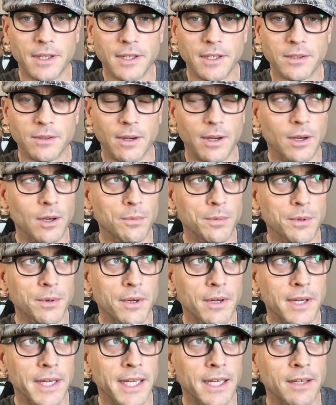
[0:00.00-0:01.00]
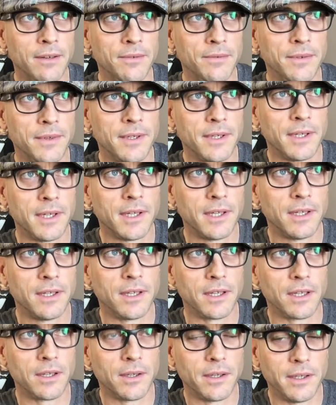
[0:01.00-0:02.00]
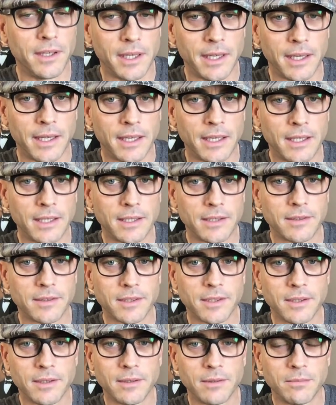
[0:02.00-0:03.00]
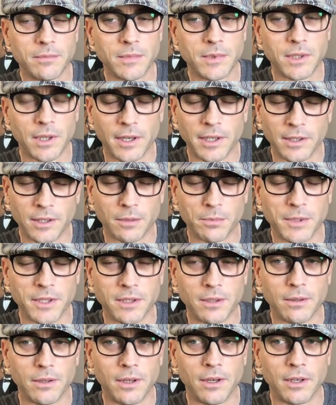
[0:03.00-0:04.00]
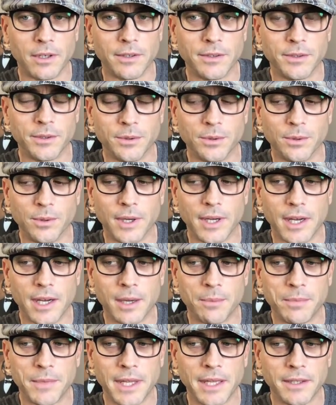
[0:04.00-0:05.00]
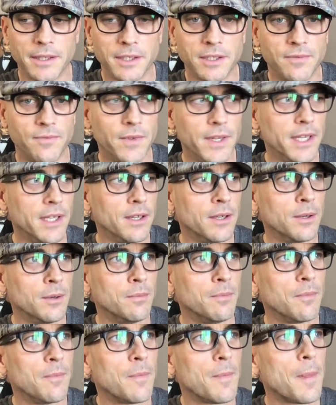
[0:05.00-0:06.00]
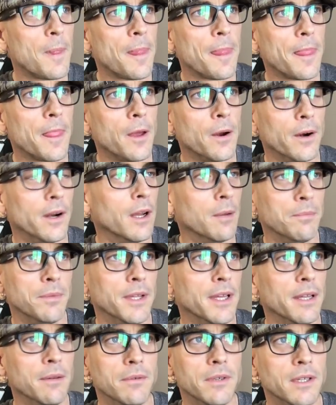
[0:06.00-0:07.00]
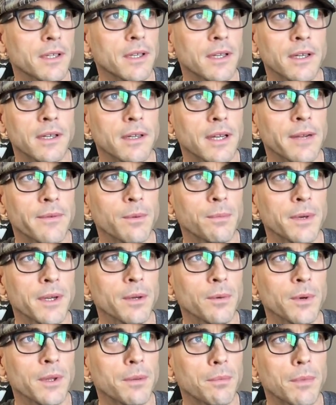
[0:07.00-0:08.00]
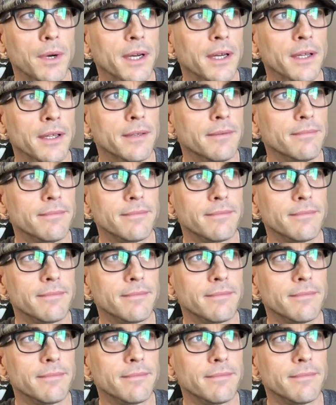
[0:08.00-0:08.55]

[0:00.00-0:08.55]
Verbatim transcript: So I hope you all have a good day. Sorry it took me so long to update this video or update uh, everybody with my